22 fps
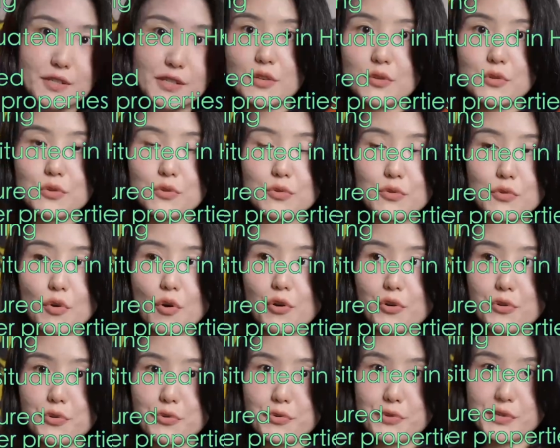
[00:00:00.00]
you
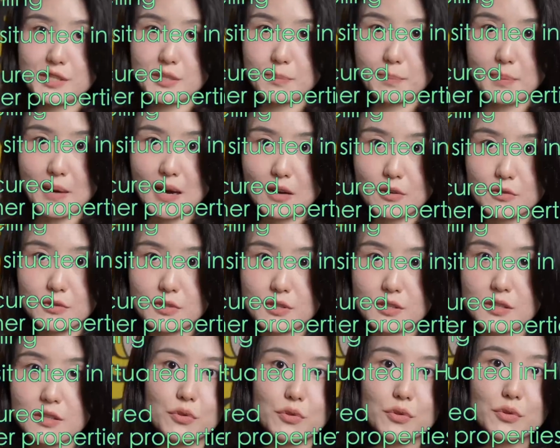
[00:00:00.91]
or your
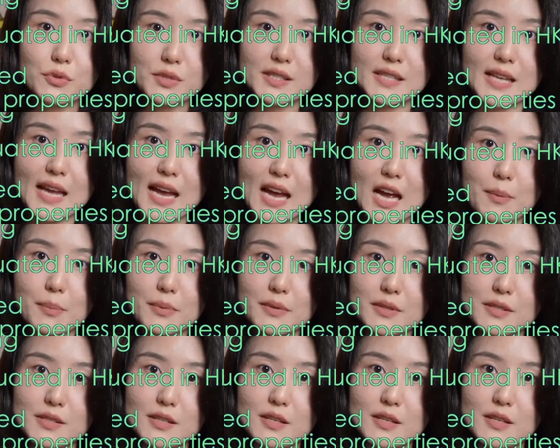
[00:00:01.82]
spouse use up